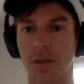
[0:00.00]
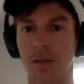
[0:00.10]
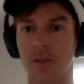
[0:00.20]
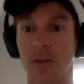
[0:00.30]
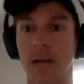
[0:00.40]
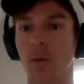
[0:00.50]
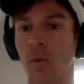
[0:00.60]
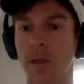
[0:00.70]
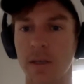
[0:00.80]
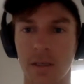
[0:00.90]
uh, try to
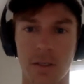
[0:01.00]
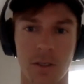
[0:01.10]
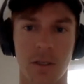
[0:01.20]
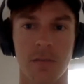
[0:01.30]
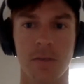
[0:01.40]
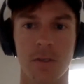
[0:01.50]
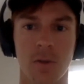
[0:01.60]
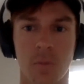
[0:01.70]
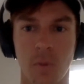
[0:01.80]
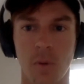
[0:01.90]
win each
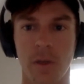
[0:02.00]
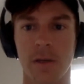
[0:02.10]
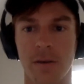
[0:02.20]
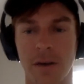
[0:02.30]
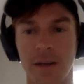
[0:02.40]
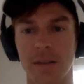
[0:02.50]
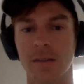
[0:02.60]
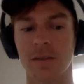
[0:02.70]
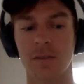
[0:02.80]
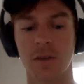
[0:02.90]
individual point right
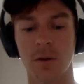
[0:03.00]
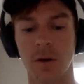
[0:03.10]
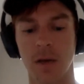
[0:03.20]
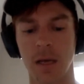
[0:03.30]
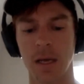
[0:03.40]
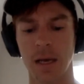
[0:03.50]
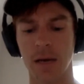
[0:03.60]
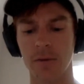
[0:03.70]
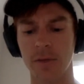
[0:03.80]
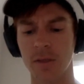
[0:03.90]
so i
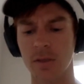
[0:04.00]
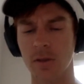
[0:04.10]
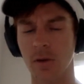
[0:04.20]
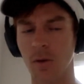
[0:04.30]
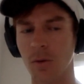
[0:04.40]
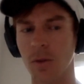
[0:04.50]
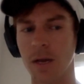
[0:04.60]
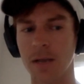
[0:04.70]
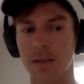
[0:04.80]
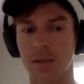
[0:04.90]
don't think there's a whole
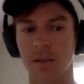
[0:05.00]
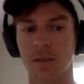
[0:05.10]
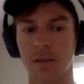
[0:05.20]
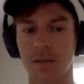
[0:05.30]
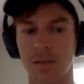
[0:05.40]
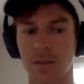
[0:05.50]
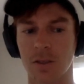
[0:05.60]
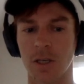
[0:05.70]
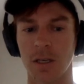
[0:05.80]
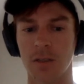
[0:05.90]
lot to to
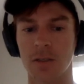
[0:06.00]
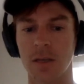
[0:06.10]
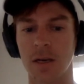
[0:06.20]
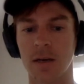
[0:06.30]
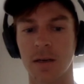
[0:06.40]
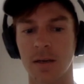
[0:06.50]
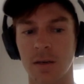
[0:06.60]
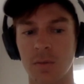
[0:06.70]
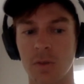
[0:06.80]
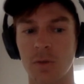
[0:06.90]
change there
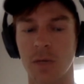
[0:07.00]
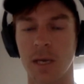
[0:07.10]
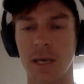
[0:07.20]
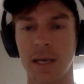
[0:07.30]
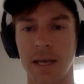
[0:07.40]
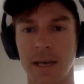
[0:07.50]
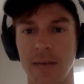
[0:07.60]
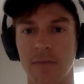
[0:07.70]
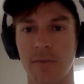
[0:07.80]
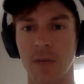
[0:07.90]
um, you can
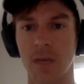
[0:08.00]
have